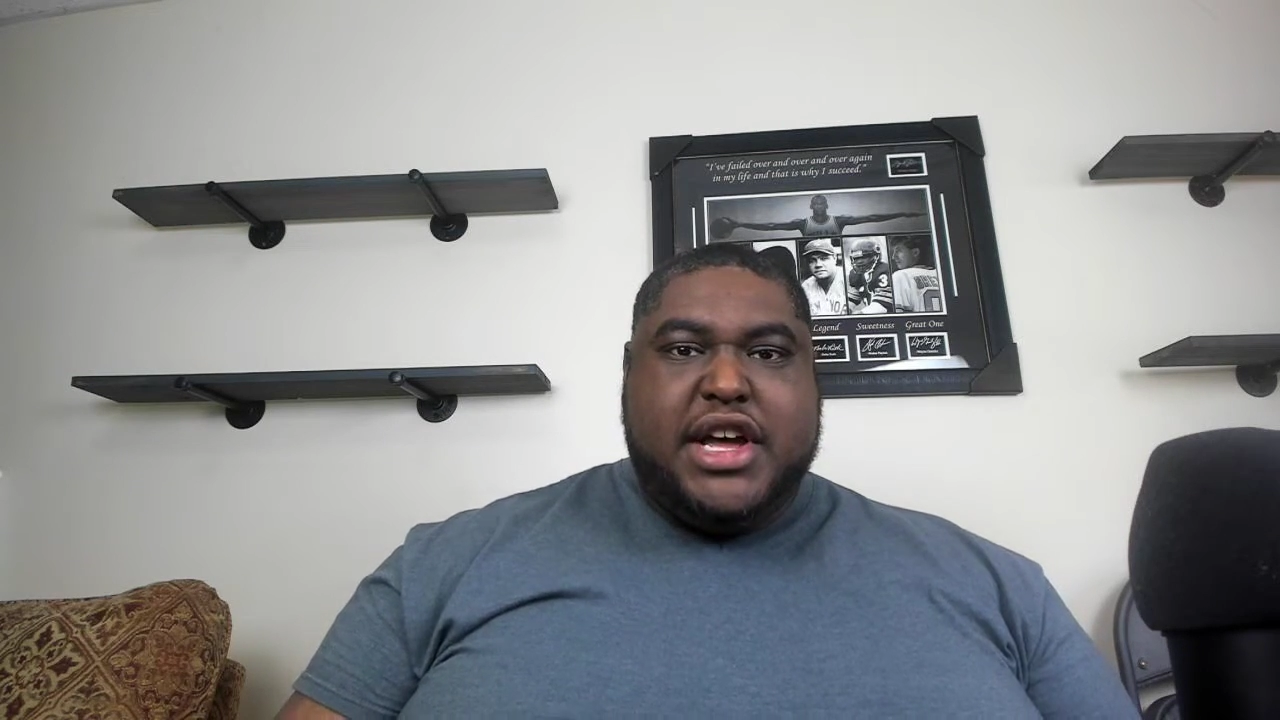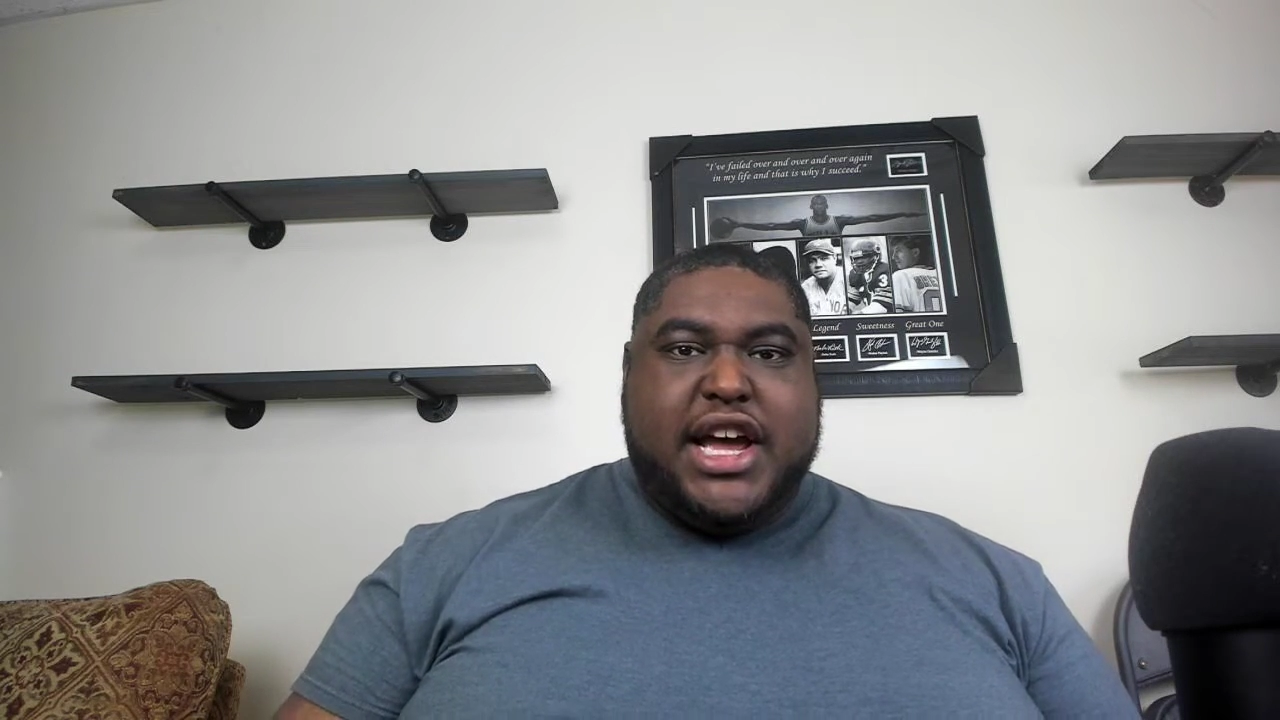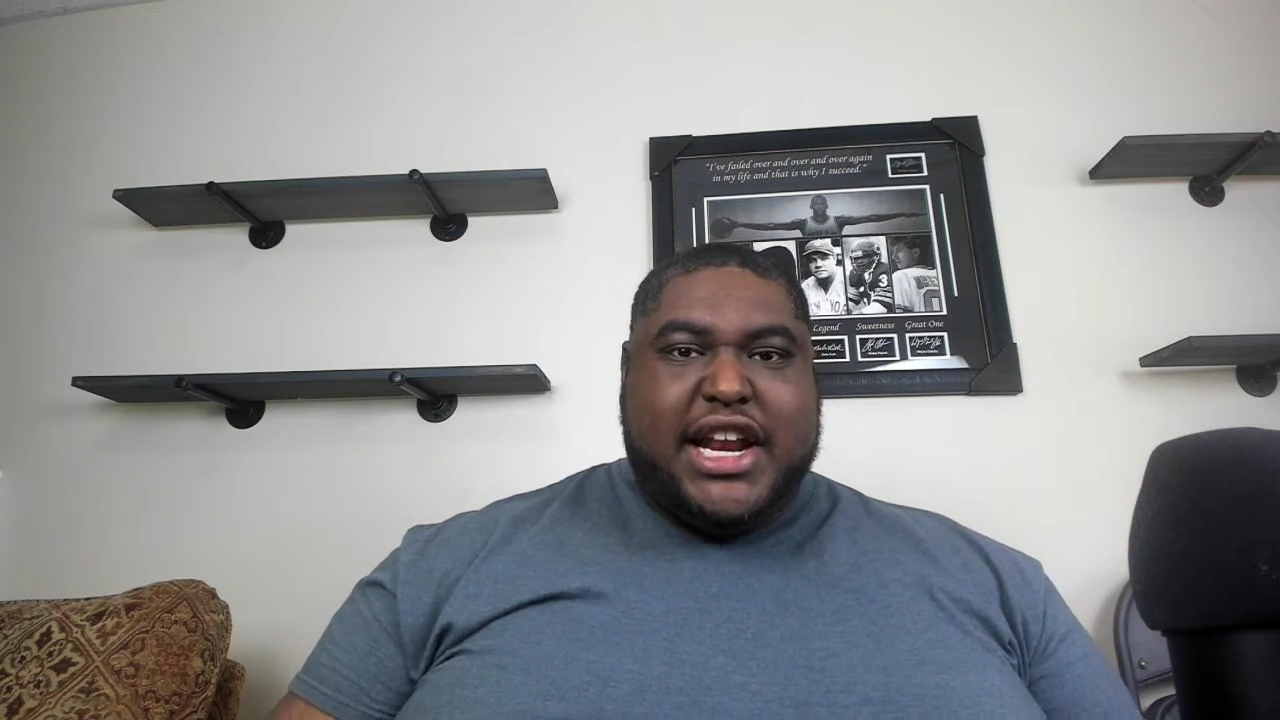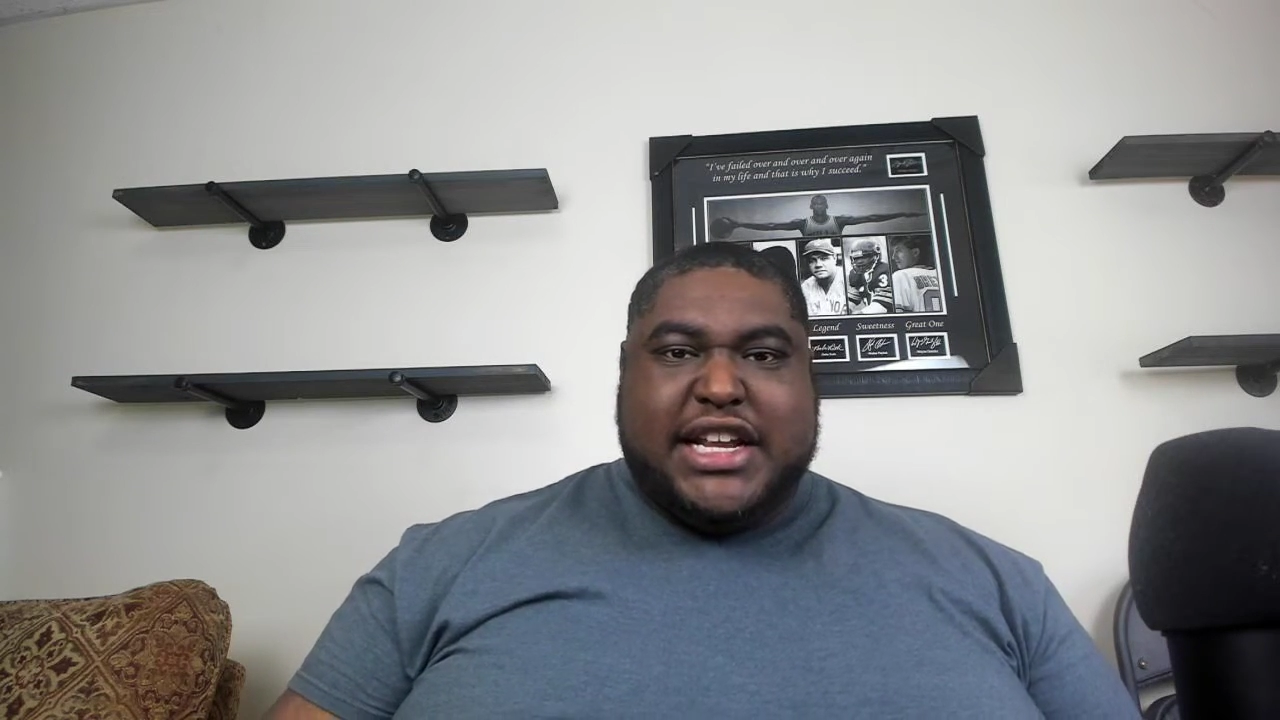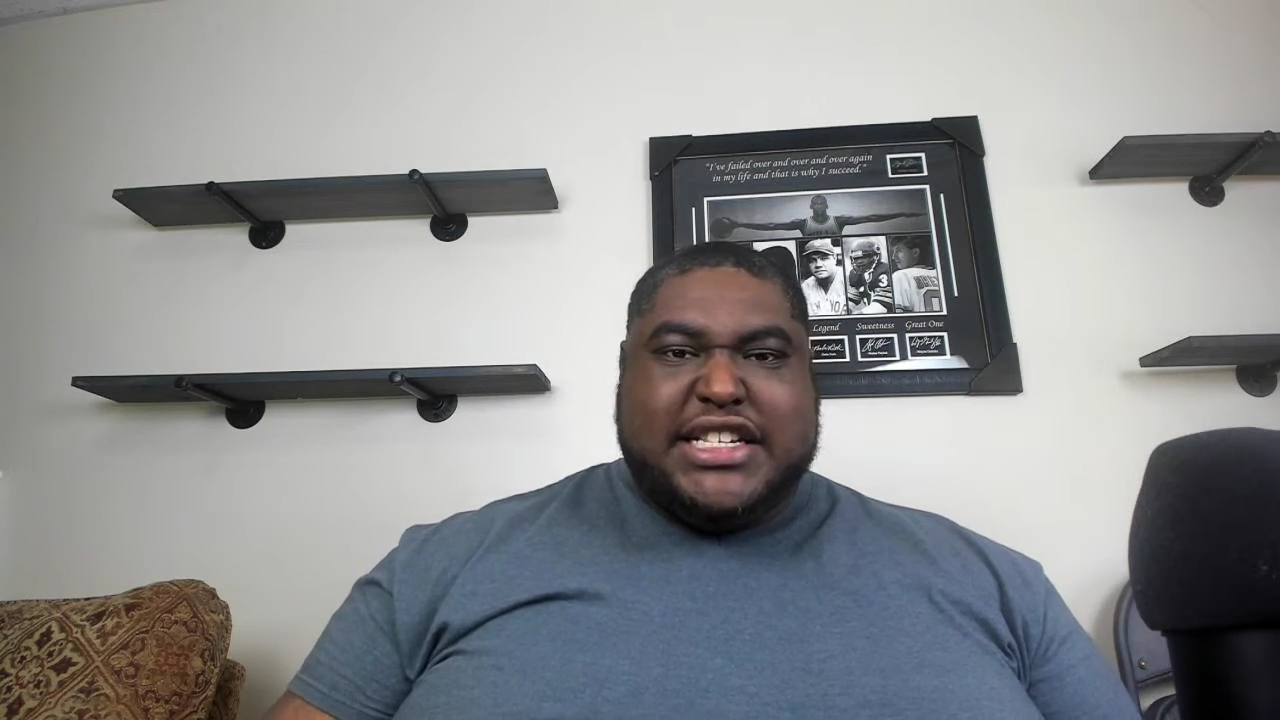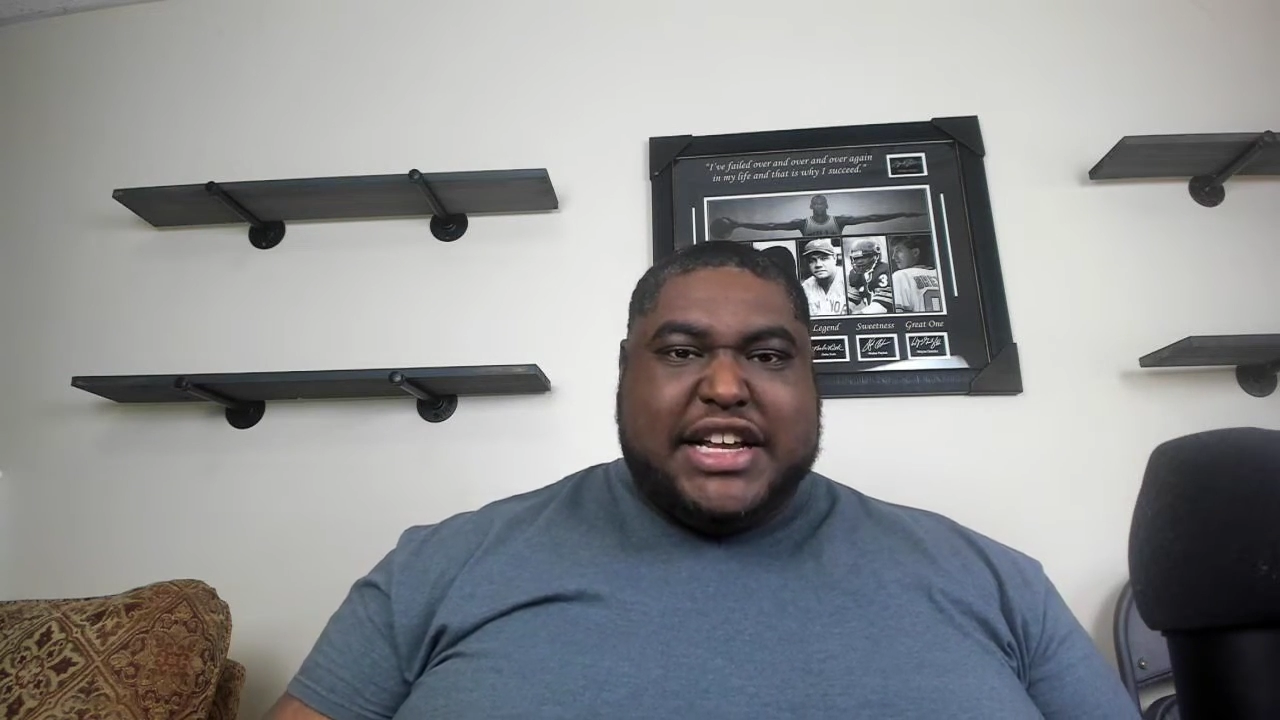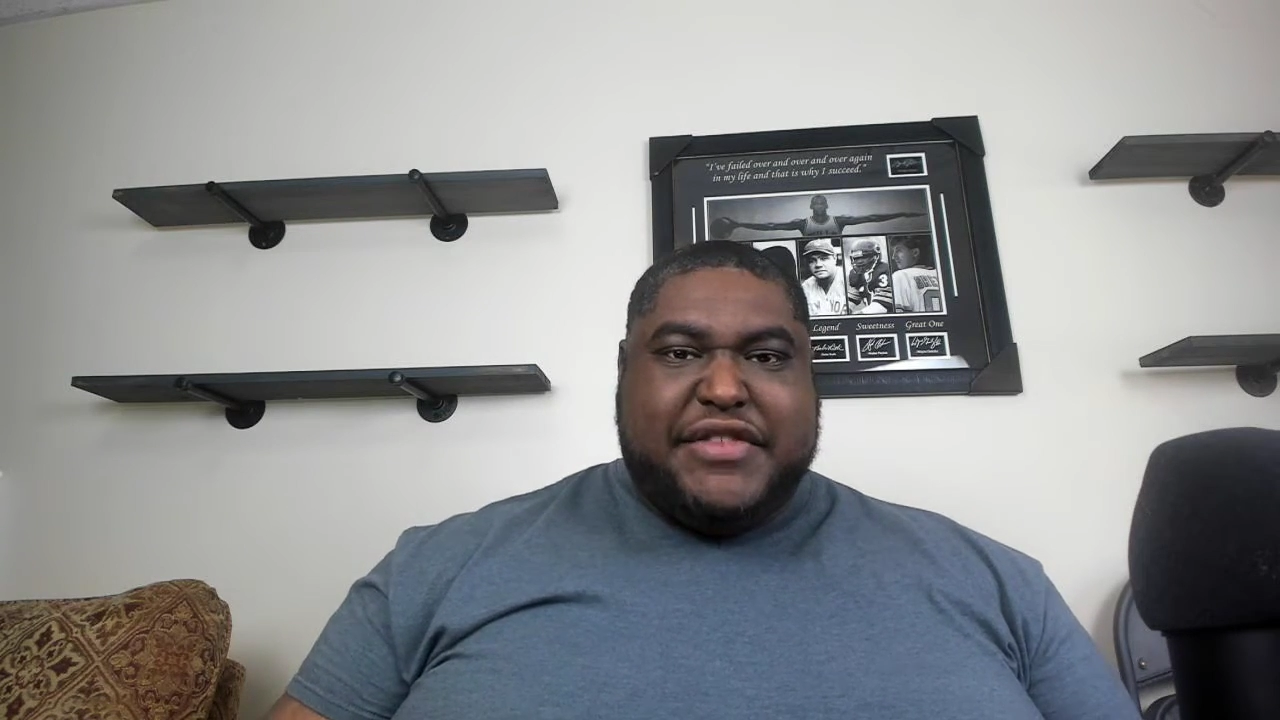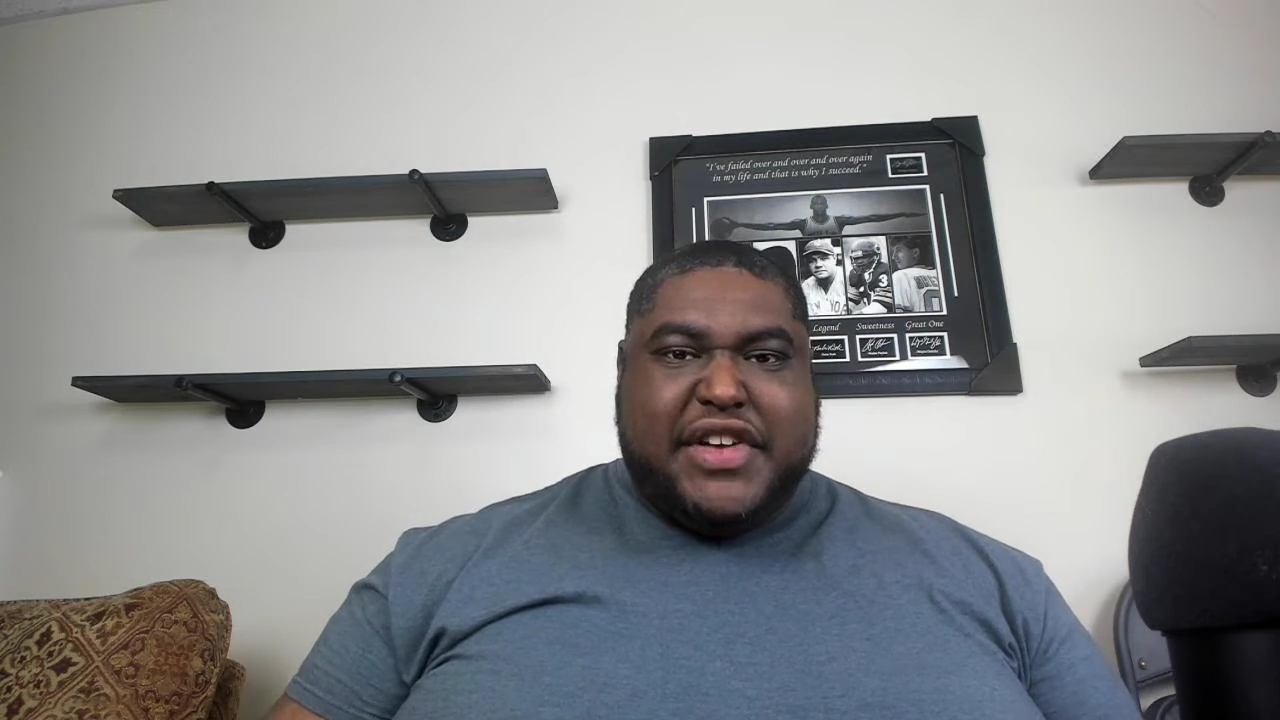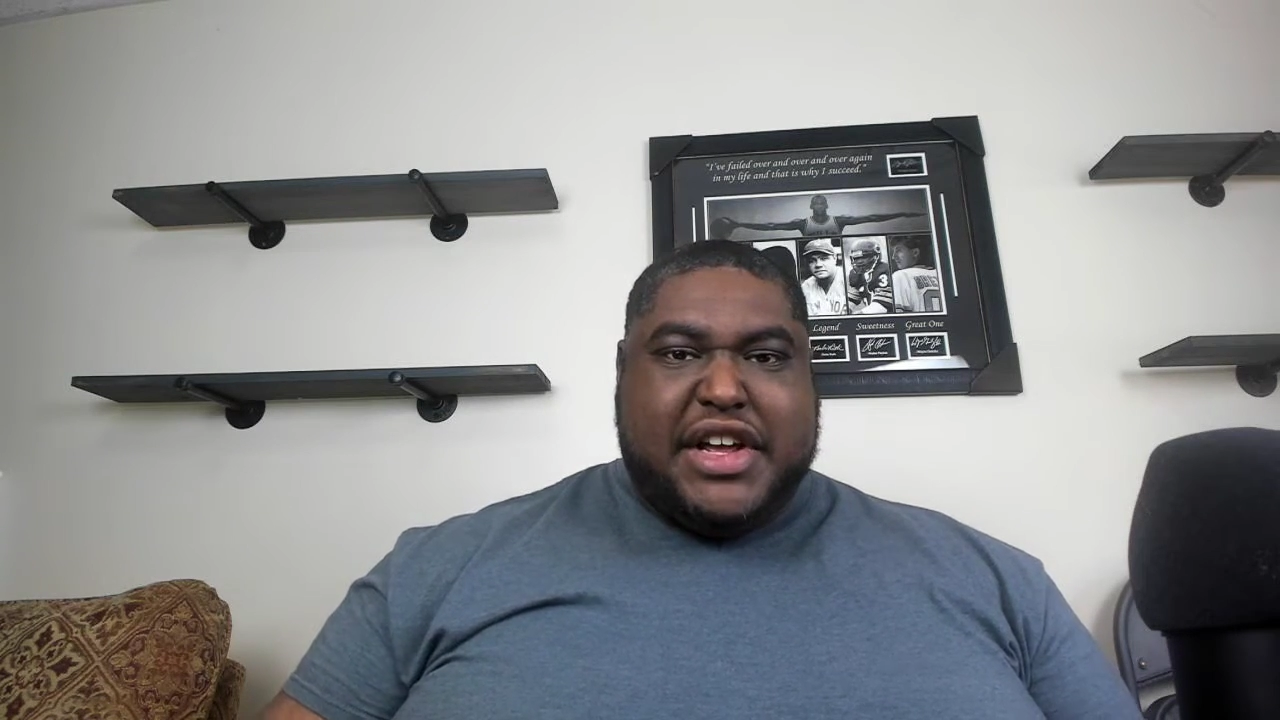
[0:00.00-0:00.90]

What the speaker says: and as an